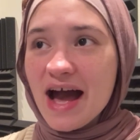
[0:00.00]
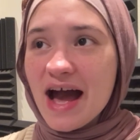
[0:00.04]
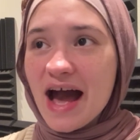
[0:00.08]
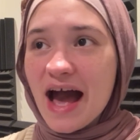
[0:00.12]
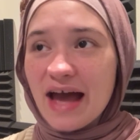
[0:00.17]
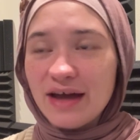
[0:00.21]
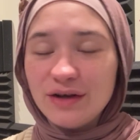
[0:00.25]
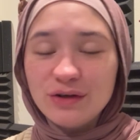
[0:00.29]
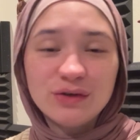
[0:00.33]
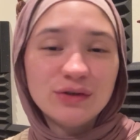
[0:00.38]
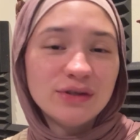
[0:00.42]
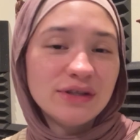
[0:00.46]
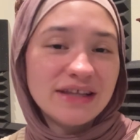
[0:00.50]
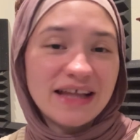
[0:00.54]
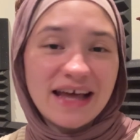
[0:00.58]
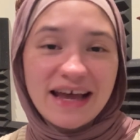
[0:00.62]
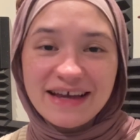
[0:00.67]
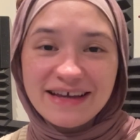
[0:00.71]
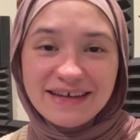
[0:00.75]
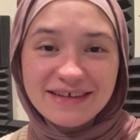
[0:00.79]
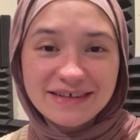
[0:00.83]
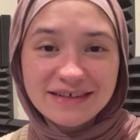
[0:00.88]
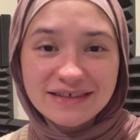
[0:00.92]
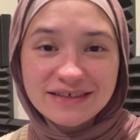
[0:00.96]
I don't
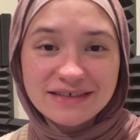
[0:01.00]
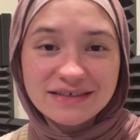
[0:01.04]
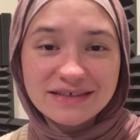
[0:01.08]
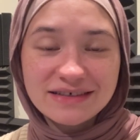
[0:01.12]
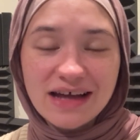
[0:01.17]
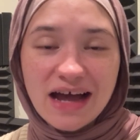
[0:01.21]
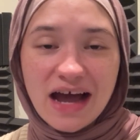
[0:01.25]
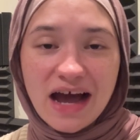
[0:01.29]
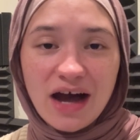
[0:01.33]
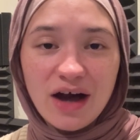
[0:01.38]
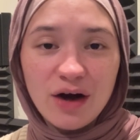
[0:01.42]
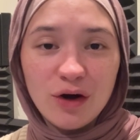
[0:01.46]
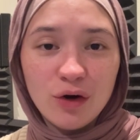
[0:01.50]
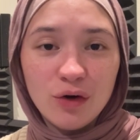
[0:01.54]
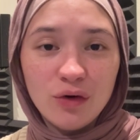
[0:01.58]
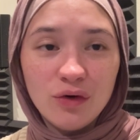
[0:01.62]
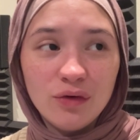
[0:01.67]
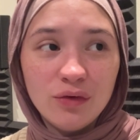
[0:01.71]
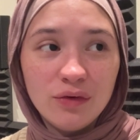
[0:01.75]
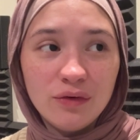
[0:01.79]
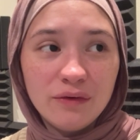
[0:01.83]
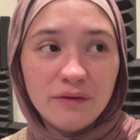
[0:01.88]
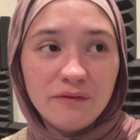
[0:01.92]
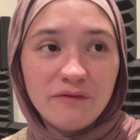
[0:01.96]
like
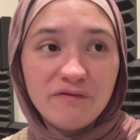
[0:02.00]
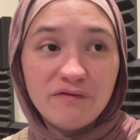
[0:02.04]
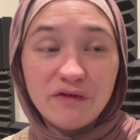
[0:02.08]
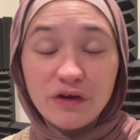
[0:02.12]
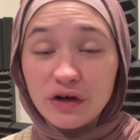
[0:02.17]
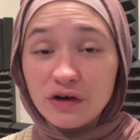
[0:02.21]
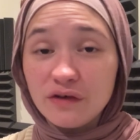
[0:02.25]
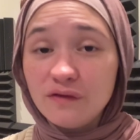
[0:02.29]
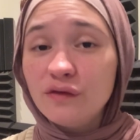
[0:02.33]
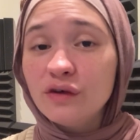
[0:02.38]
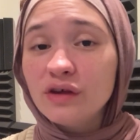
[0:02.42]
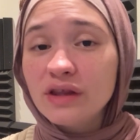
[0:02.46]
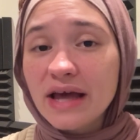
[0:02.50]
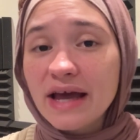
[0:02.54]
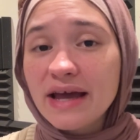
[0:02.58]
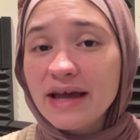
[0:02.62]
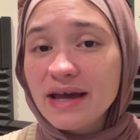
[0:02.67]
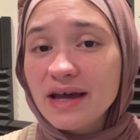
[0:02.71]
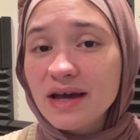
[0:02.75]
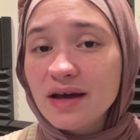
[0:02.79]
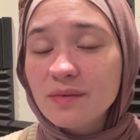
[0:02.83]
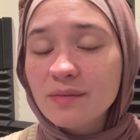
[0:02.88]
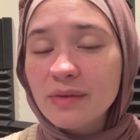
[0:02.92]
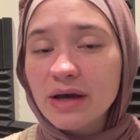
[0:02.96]
how fearful I
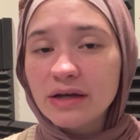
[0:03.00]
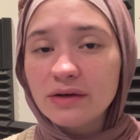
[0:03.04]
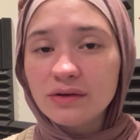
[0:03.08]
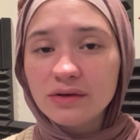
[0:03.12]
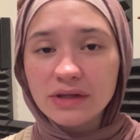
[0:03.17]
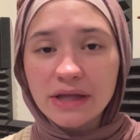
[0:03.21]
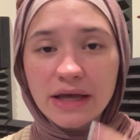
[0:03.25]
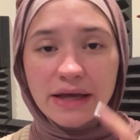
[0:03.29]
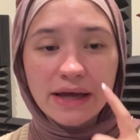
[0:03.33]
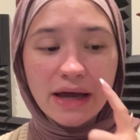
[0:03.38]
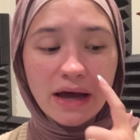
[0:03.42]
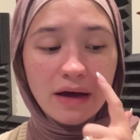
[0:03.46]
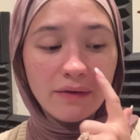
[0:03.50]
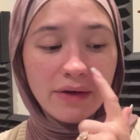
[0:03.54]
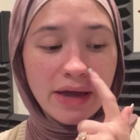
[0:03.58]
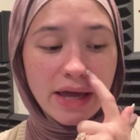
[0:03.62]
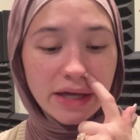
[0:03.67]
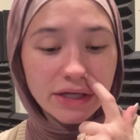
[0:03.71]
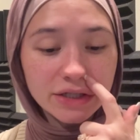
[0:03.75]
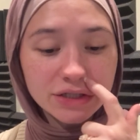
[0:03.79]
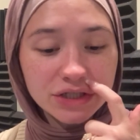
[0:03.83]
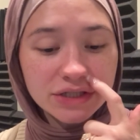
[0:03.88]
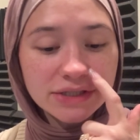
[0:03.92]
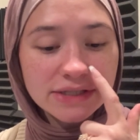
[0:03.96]
am. I don't like how
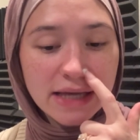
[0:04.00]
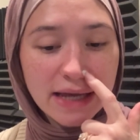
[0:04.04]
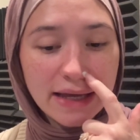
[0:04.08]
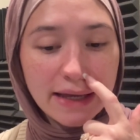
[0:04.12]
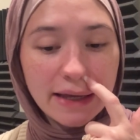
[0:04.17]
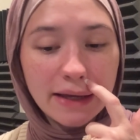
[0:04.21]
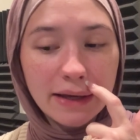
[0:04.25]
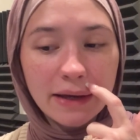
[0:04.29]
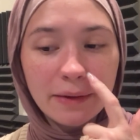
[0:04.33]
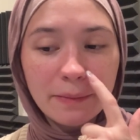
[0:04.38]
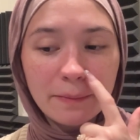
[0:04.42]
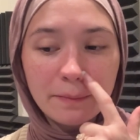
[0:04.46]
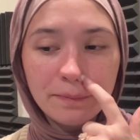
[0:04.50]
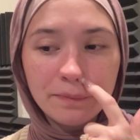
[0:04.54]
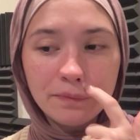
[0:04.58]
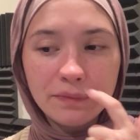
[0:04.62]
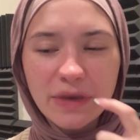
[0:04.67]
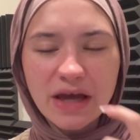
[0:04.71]
anxious I am.